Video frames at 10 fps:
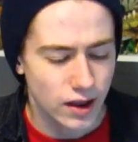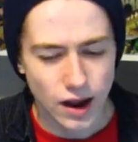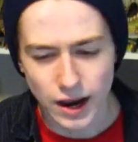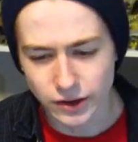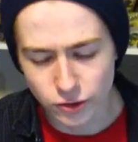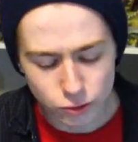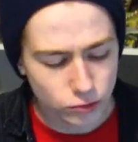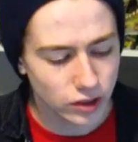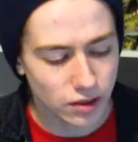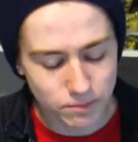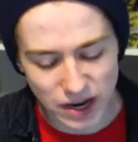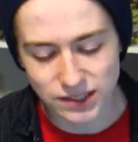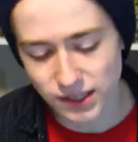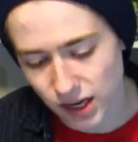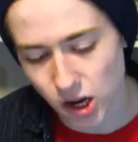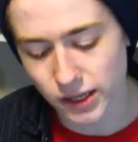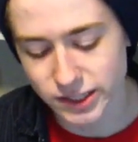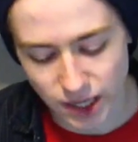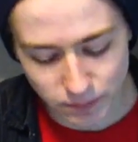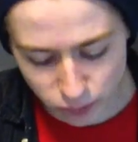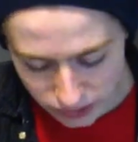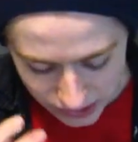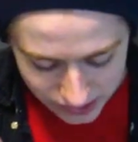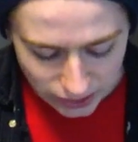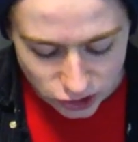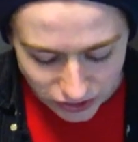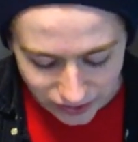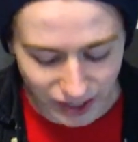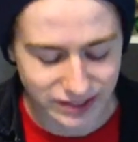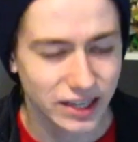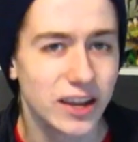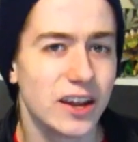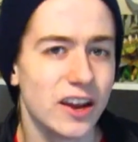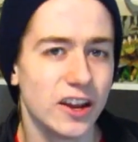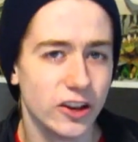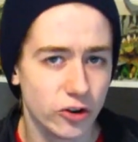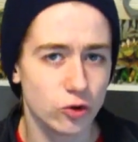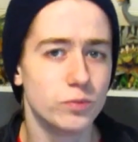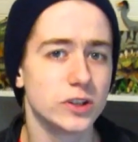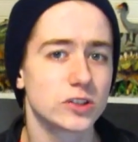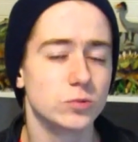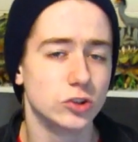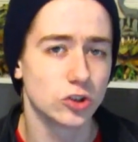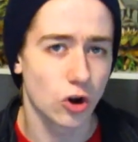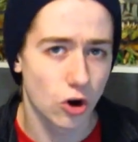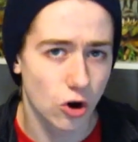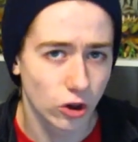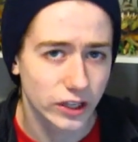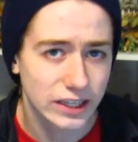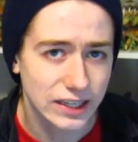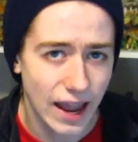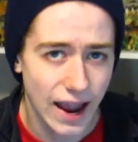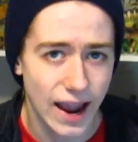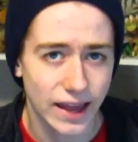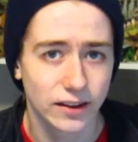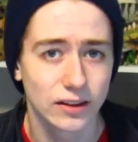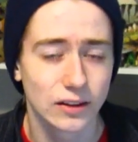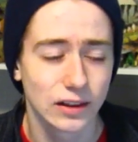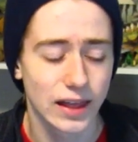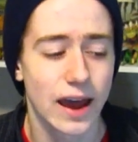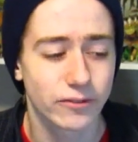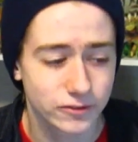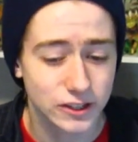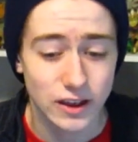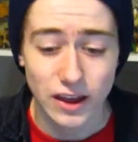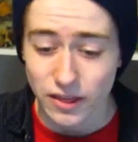I knew that the basic concept was essentially that Anubis was all he had left.